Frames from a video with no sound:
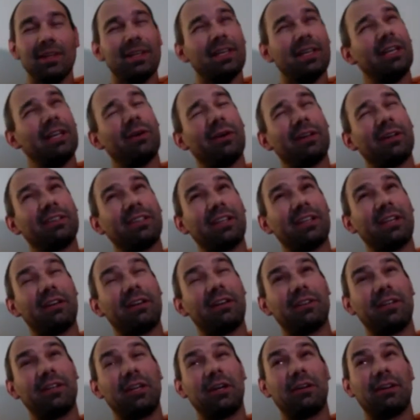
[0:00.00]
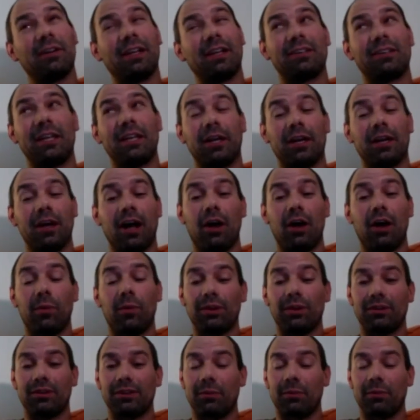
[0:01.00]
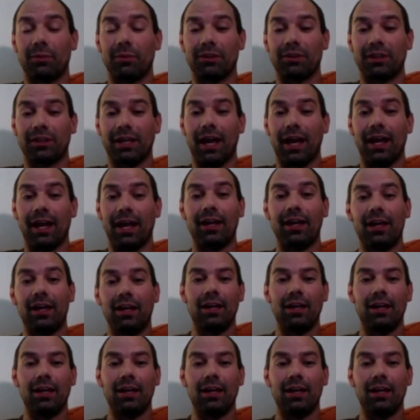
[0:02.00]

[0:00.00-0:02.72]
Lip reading: let's say you call one summer's day,